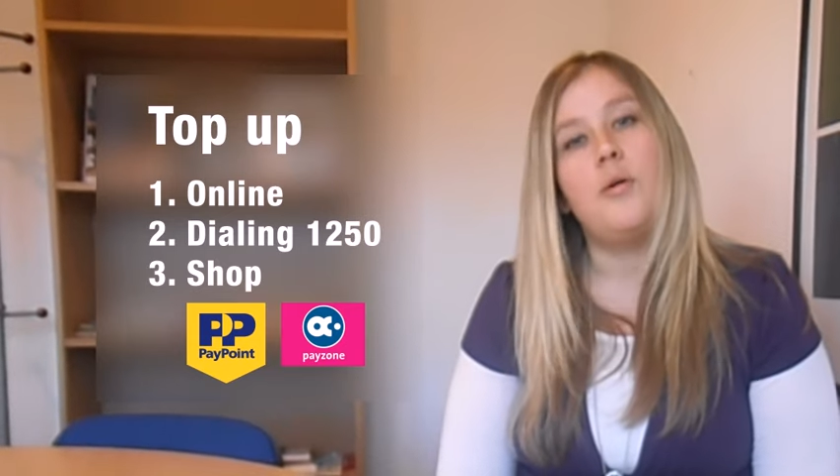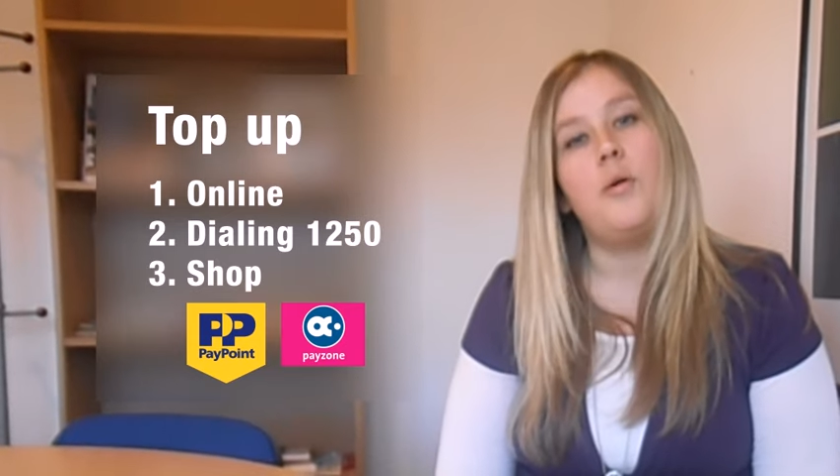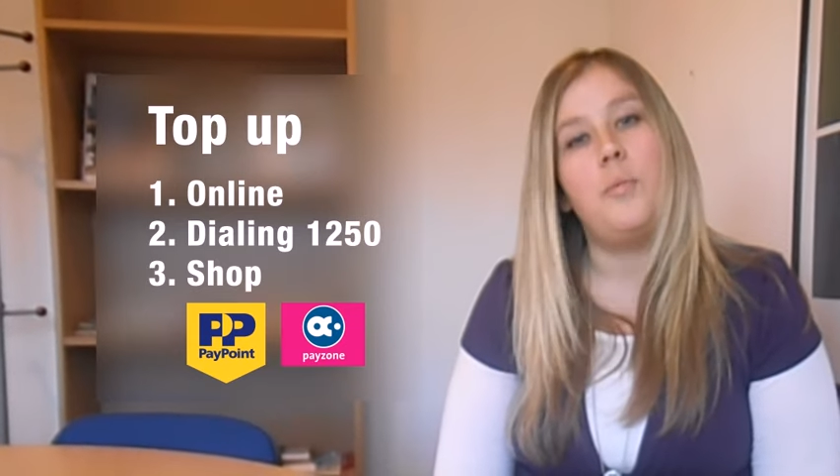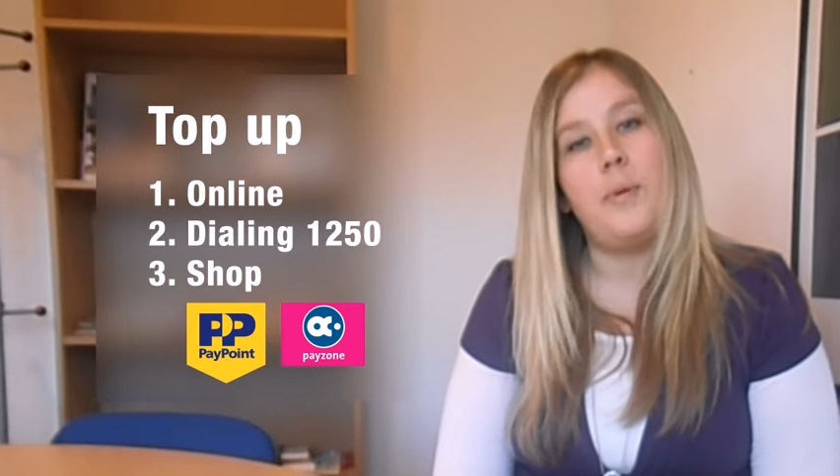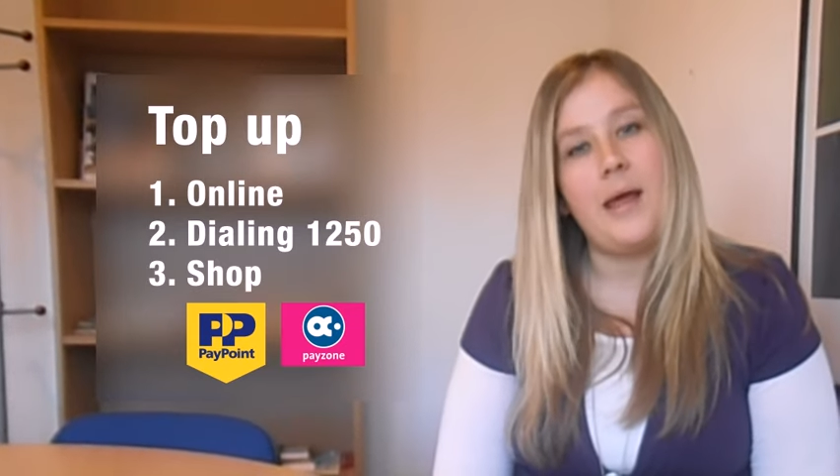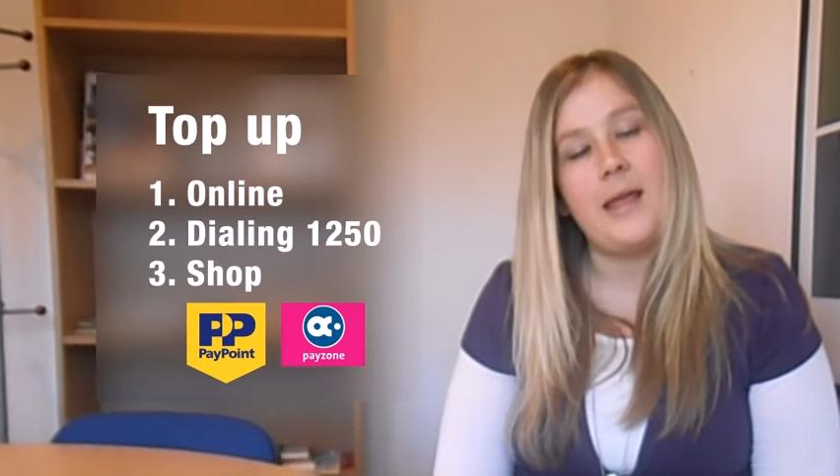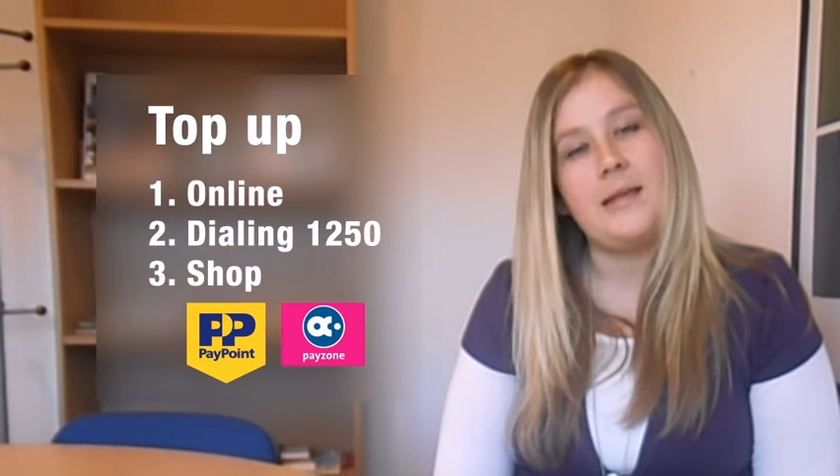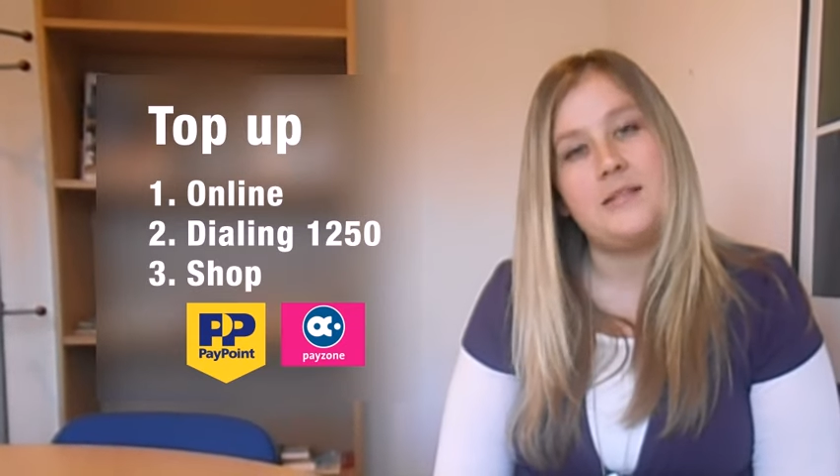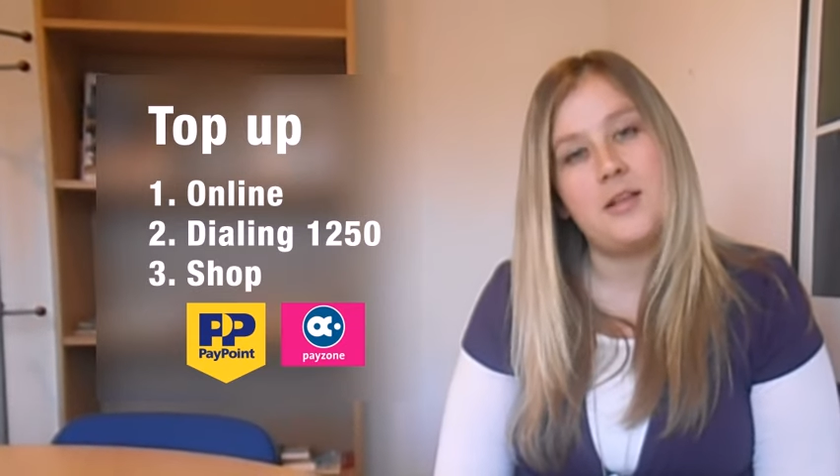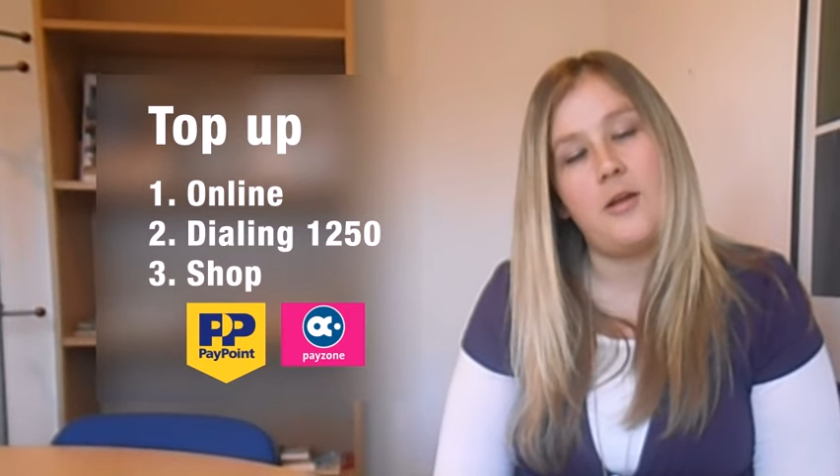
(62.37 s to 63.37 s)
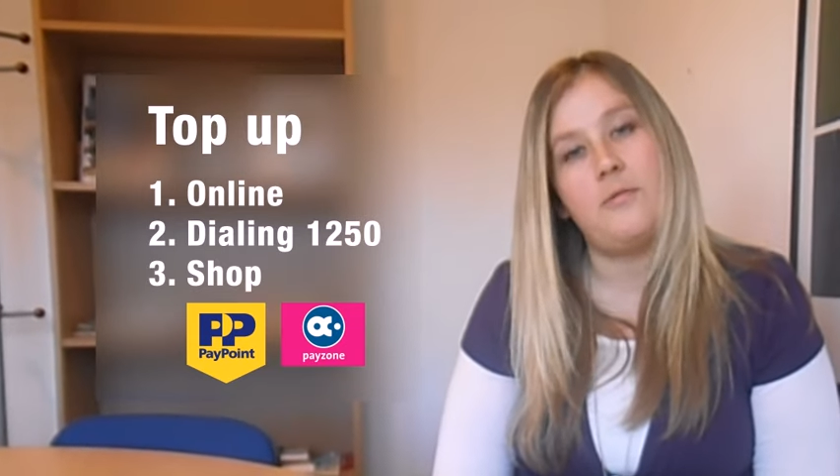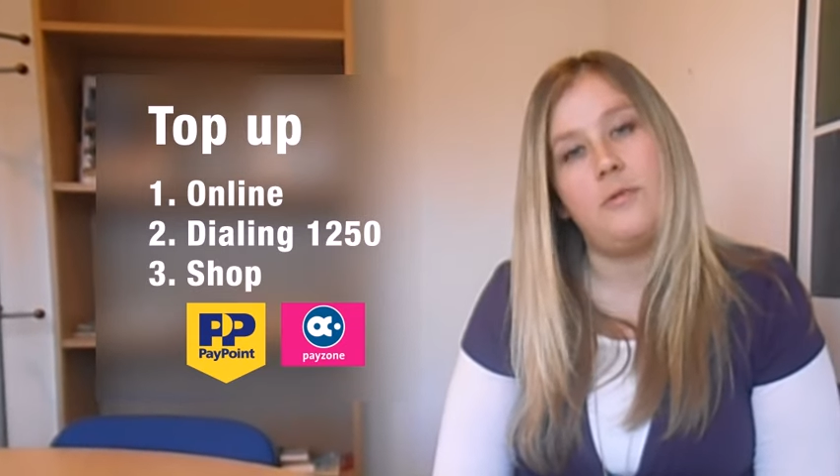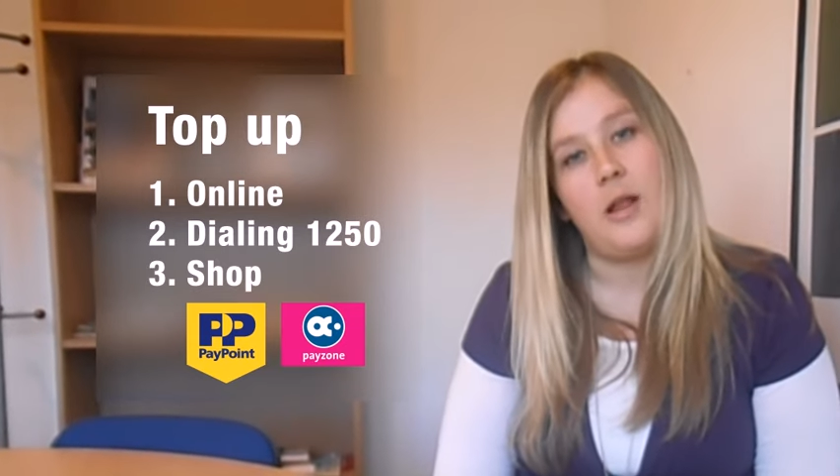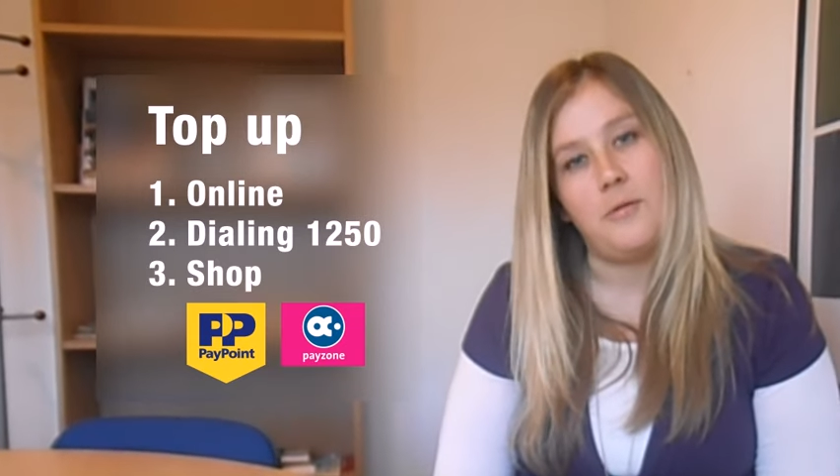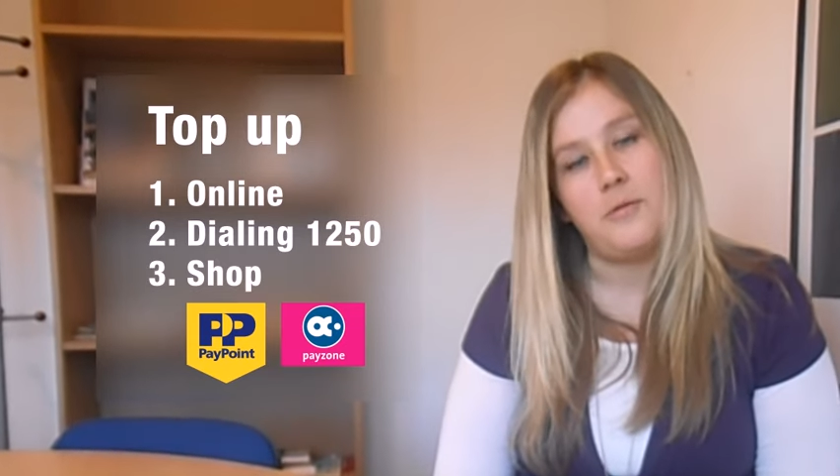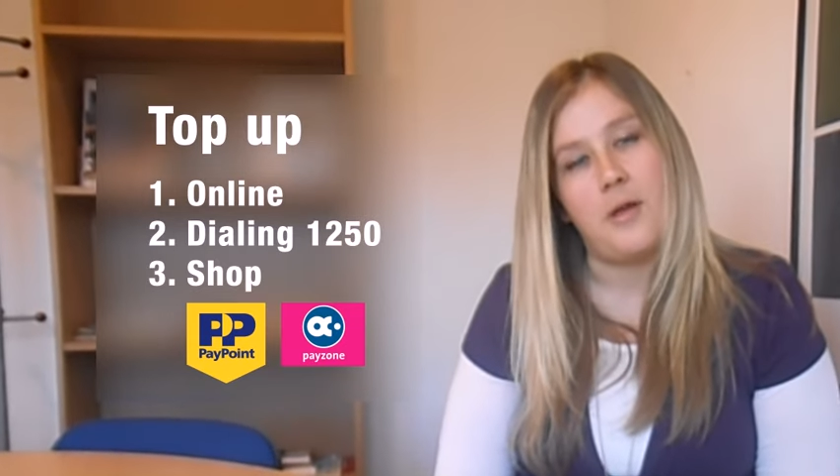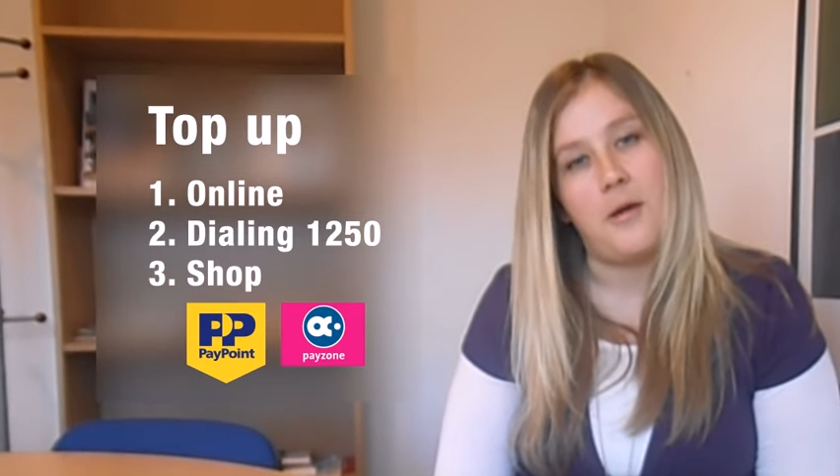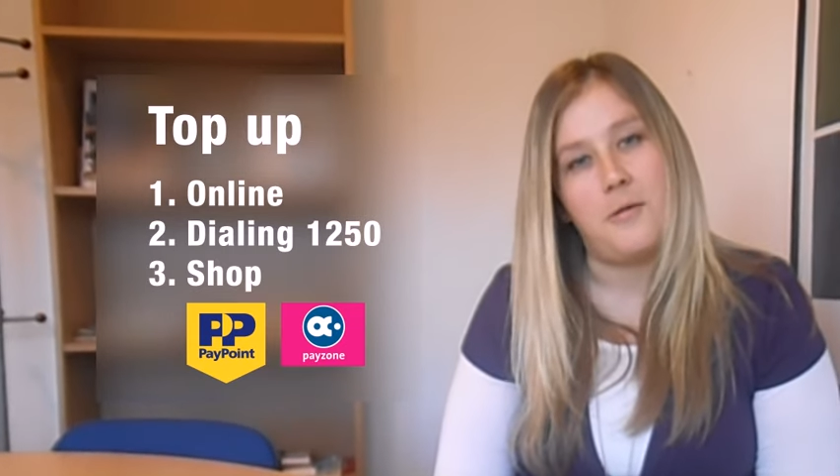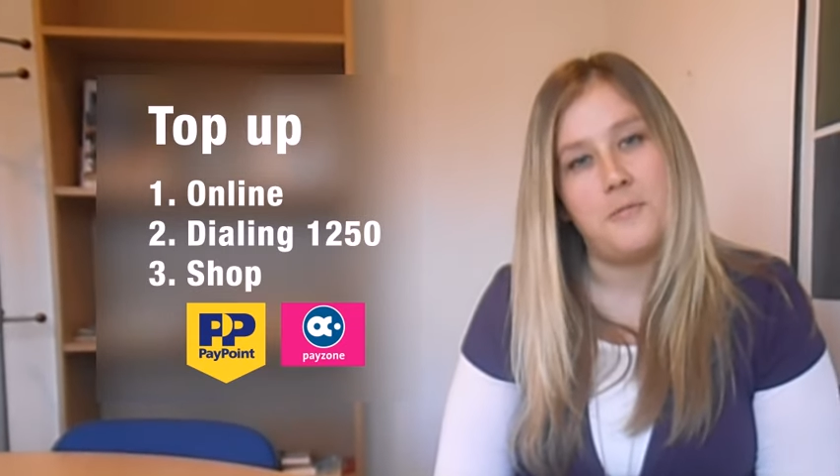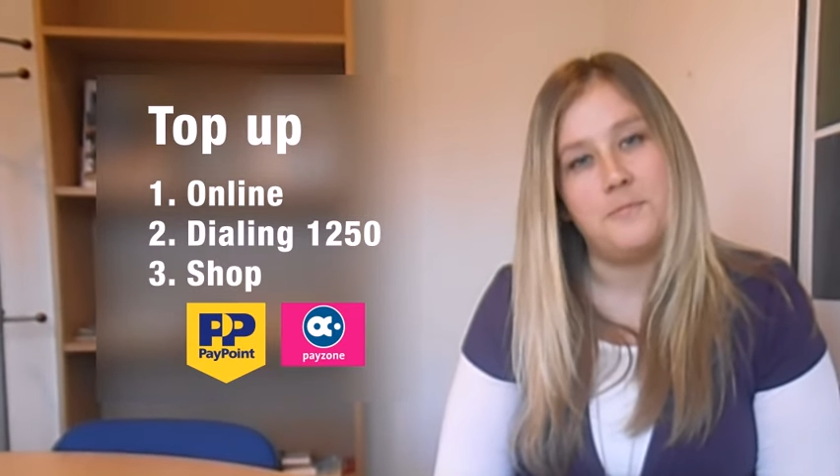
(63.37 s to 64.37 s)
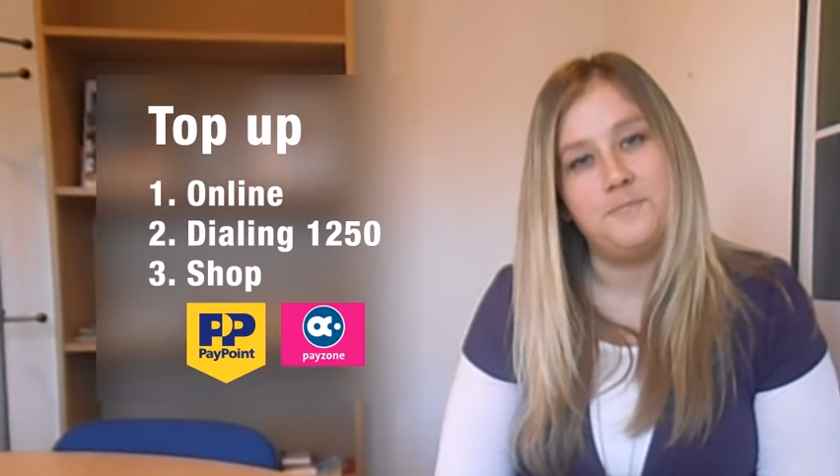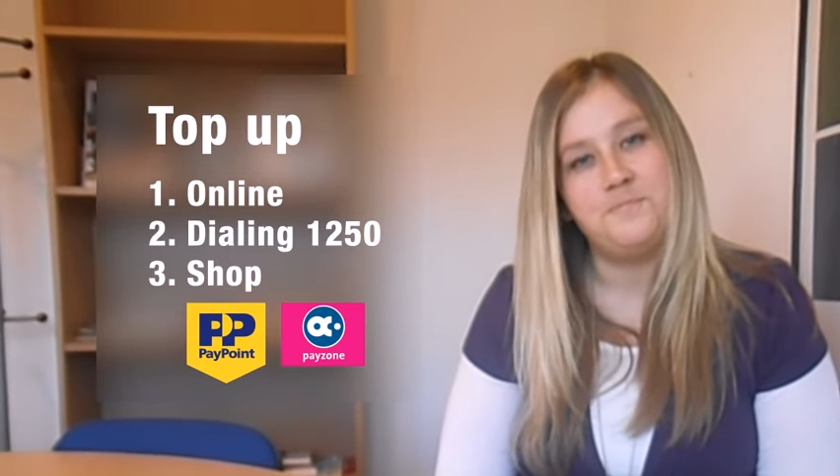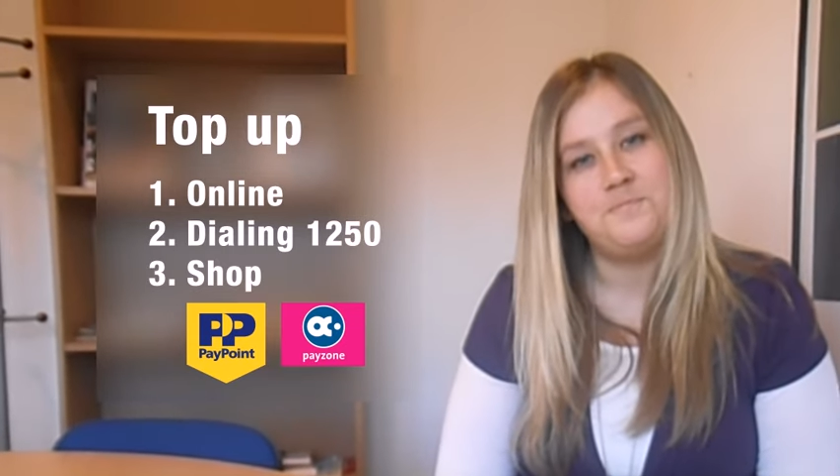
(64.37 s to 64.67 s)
or Payzone logo.